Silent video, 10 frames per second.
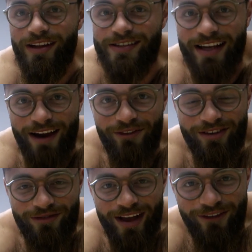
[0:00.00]
It's like
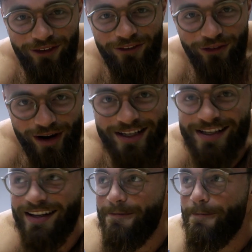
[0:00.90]
every
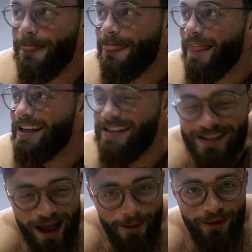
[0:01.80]
freaking
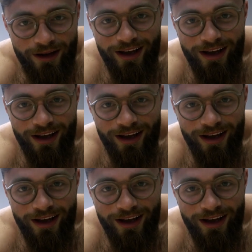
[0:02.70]
step,